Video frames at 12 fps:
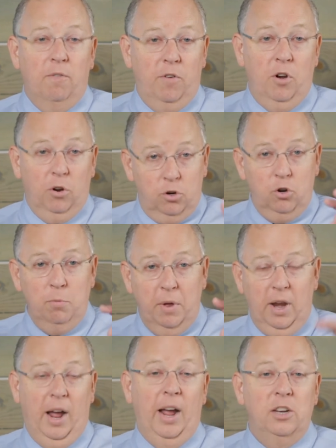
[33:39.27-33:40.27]
for your two
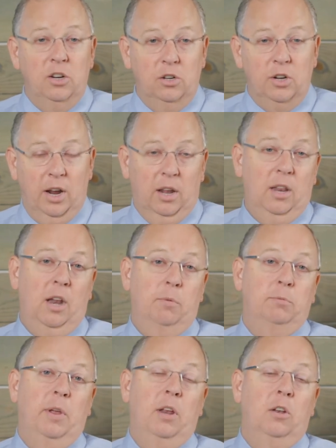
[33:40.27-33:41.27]
minute hygiene check and then
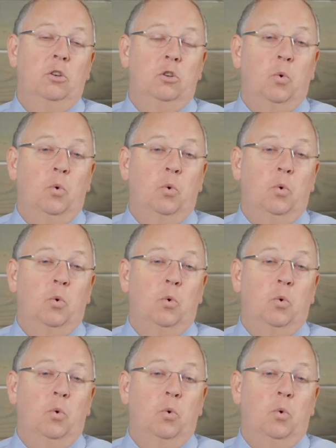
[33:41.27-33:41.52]
it's taking